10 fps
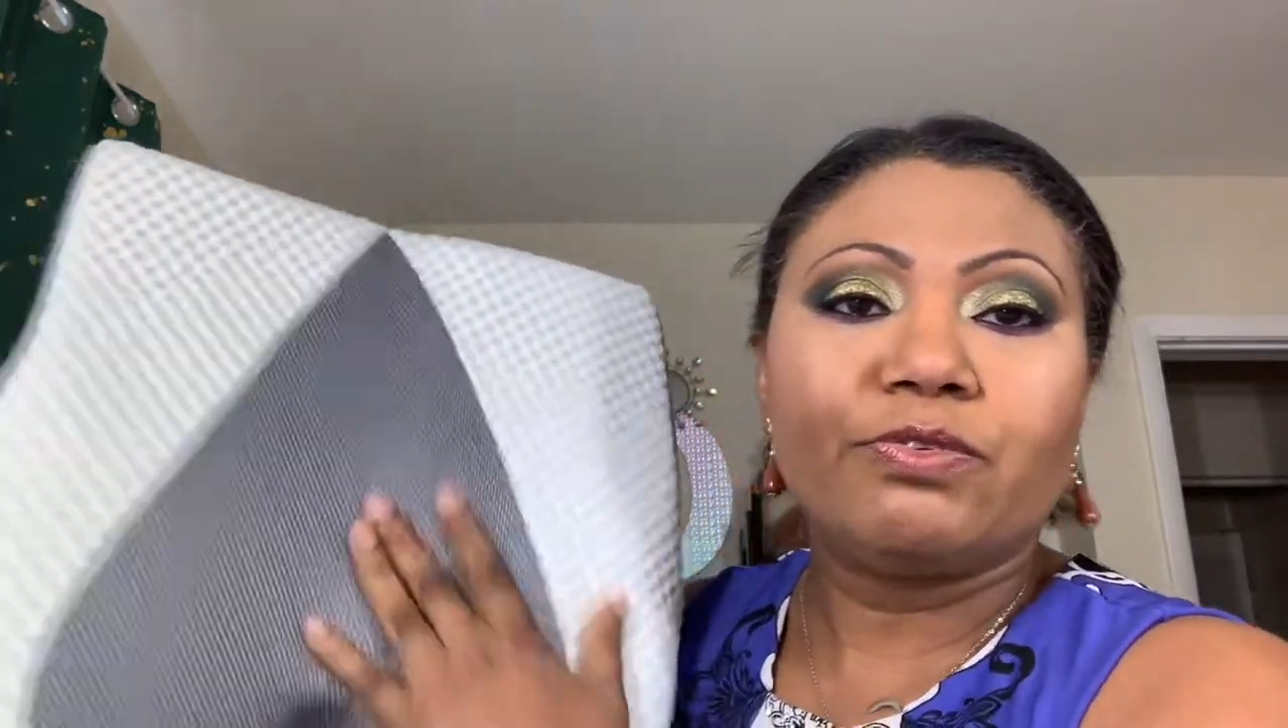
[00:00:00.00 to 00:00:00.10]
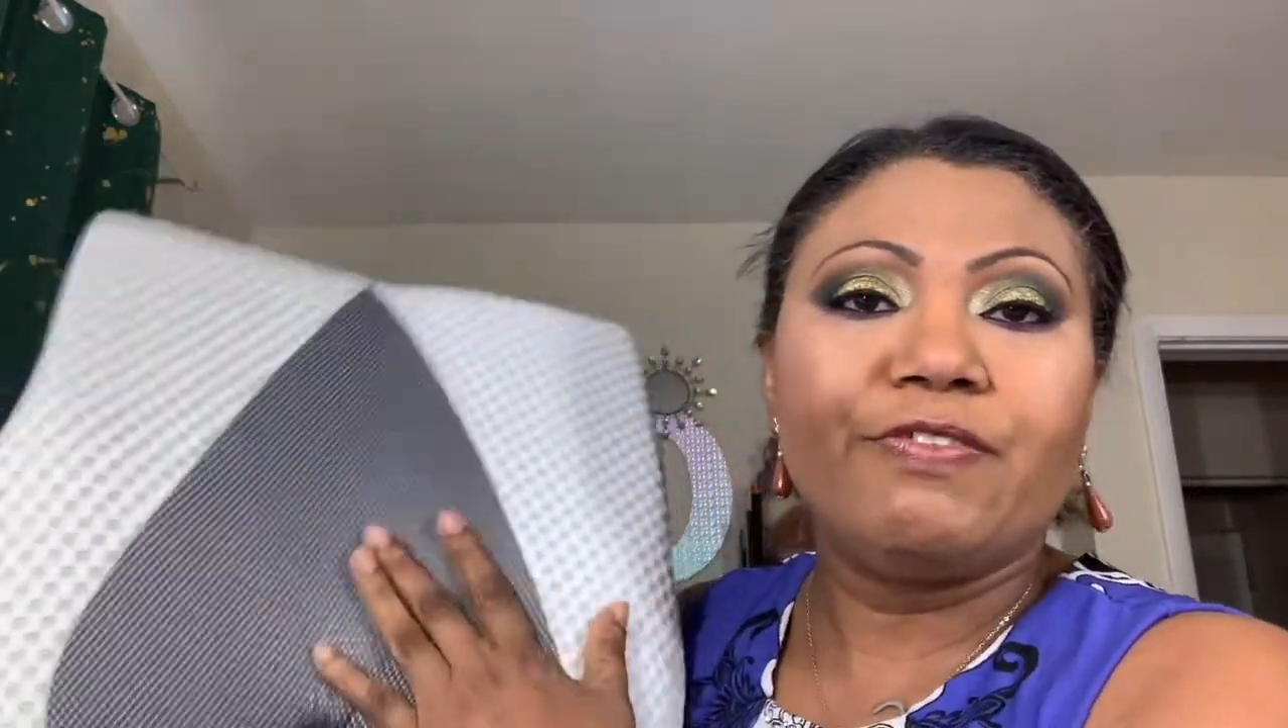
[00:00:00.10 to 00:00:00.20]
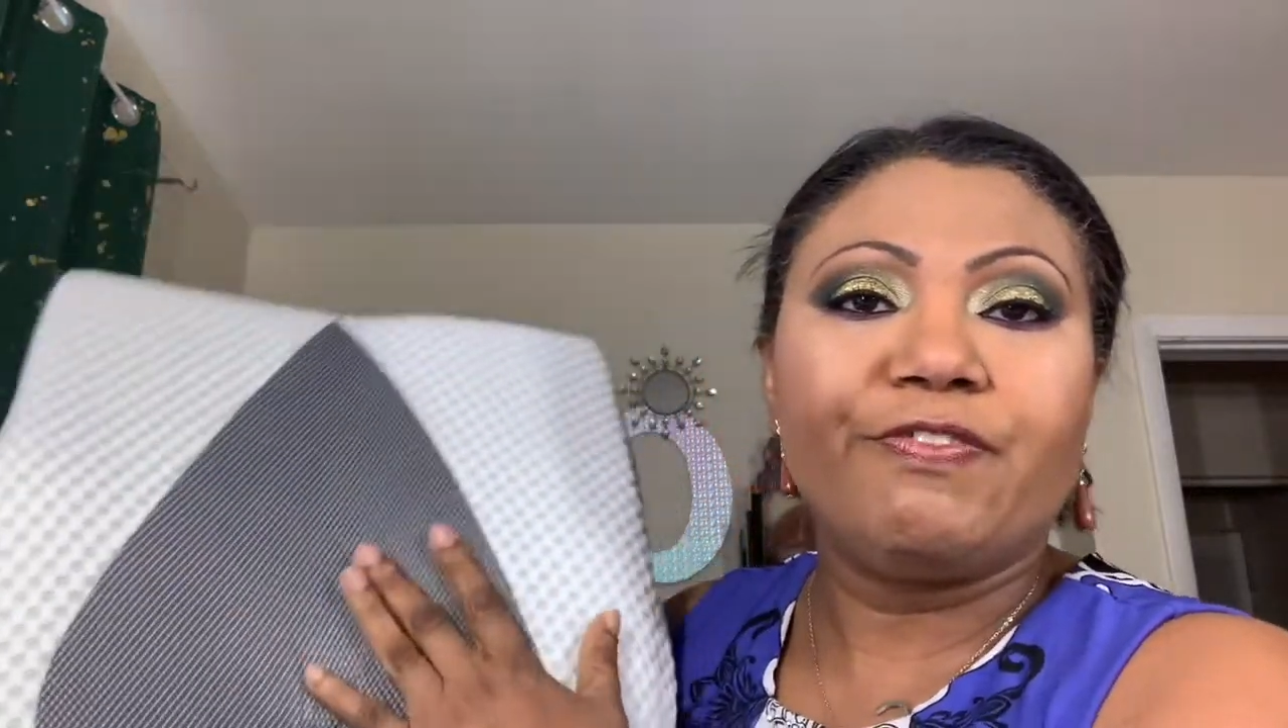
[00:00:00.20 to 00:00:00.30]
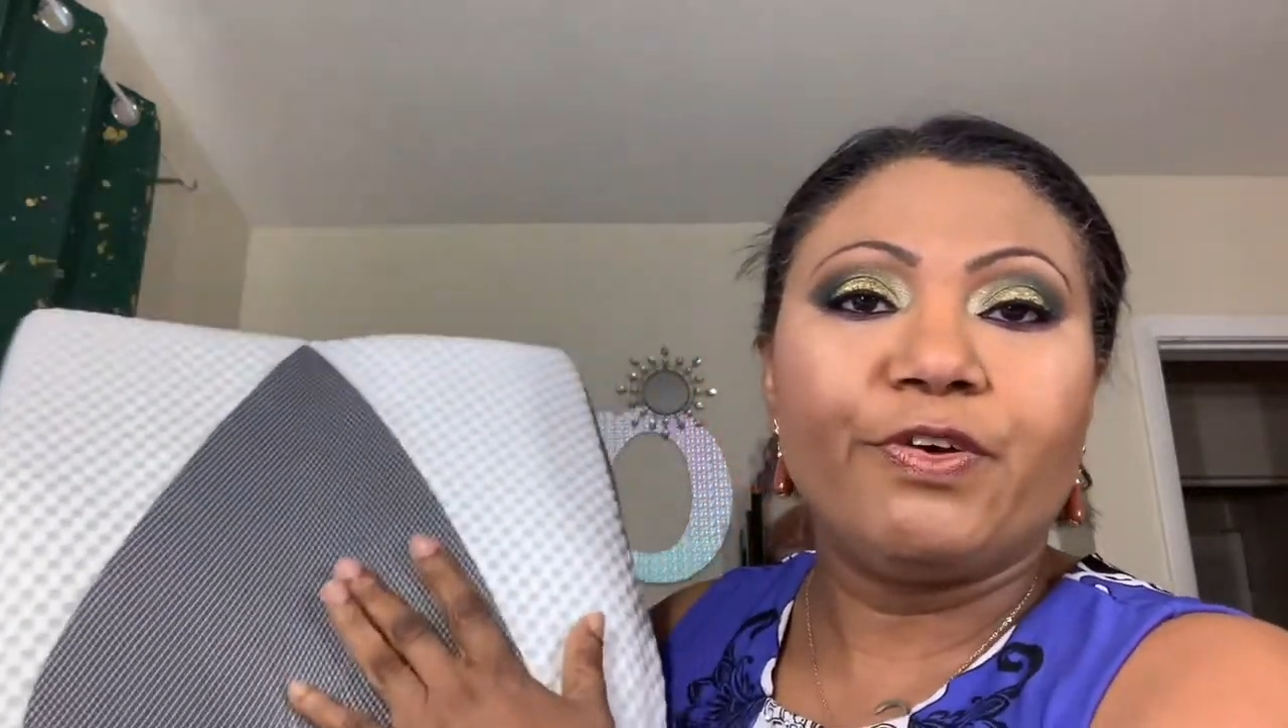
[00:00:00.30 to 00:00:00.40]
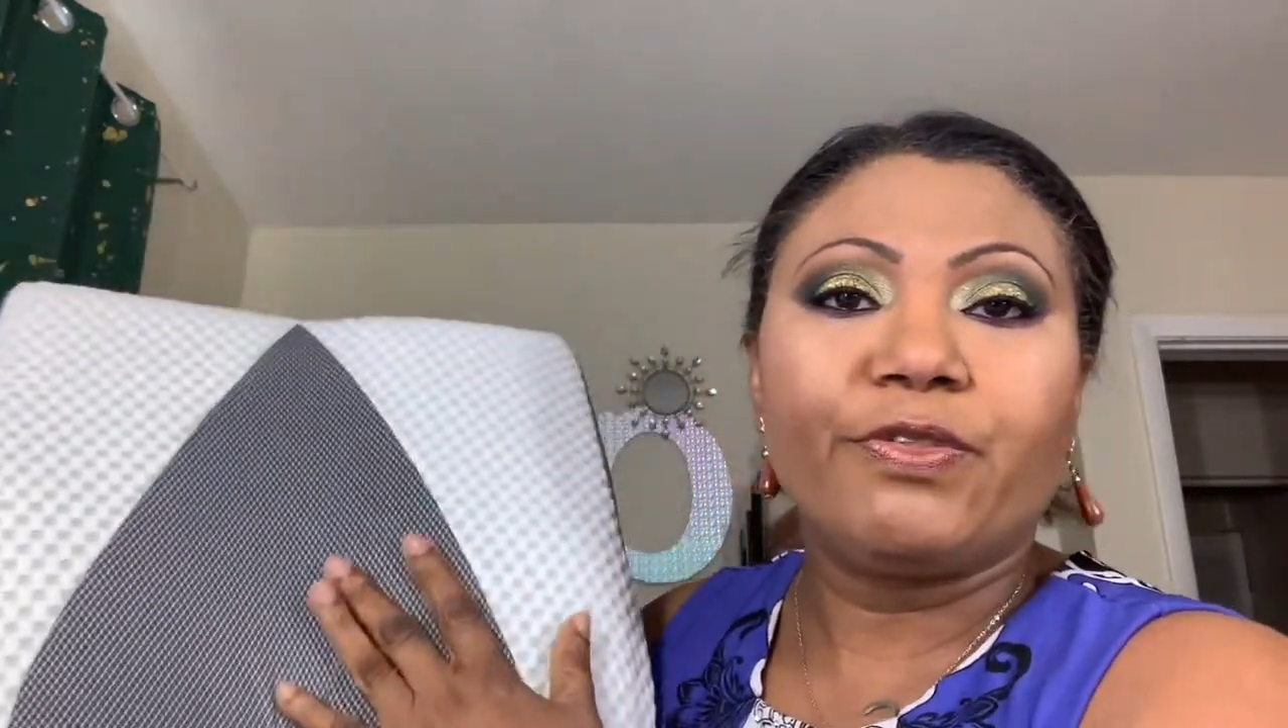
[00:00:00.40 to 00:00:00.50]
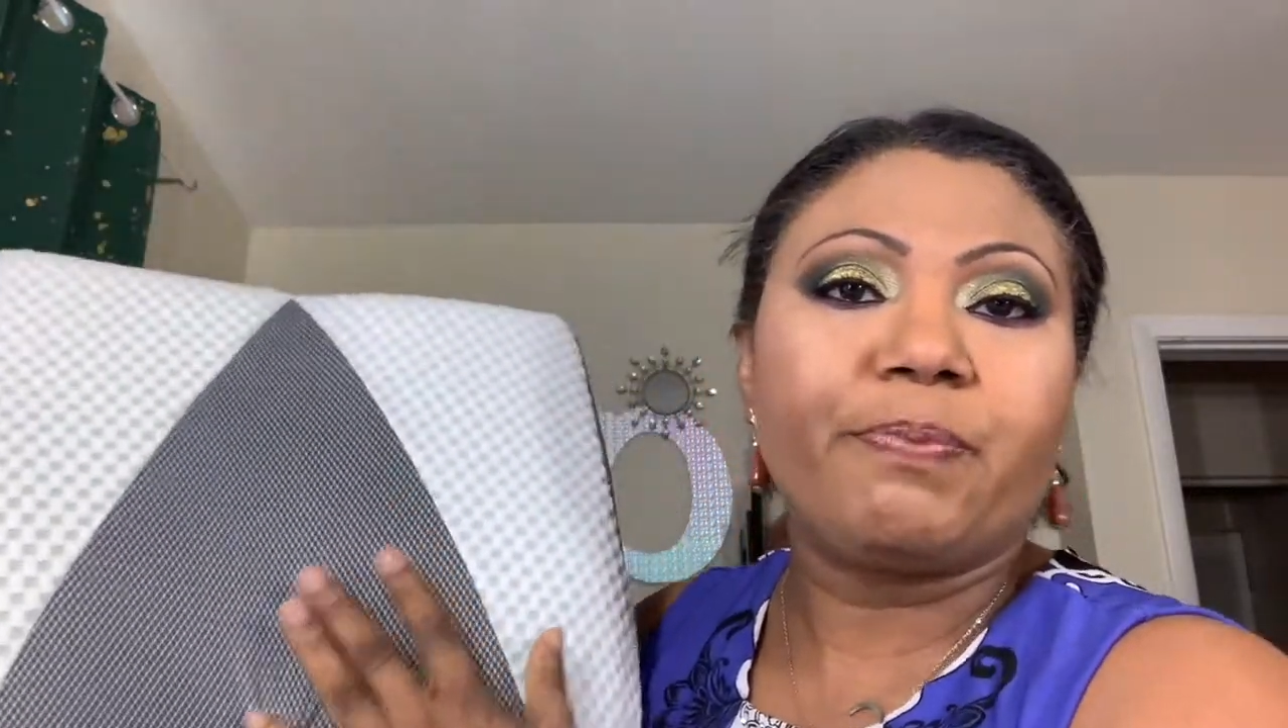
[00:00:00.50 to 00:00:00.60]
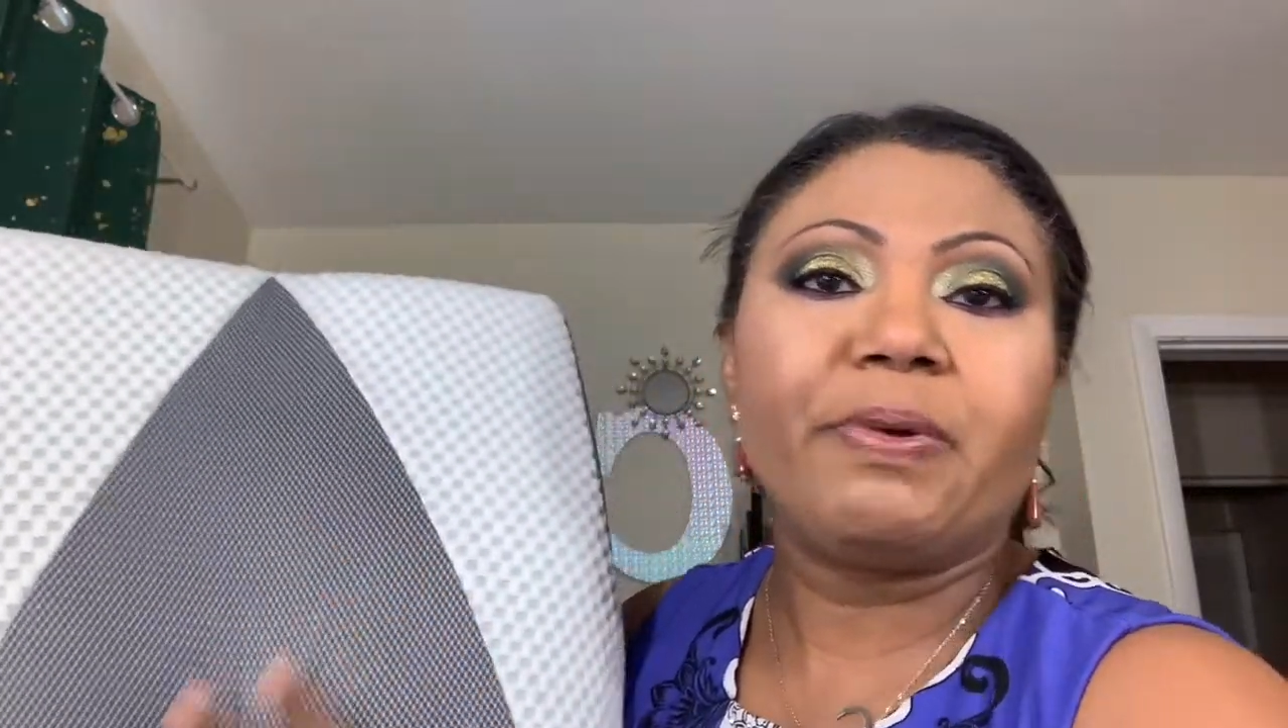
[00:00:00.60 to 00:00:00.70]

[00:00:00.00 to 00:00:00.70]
review the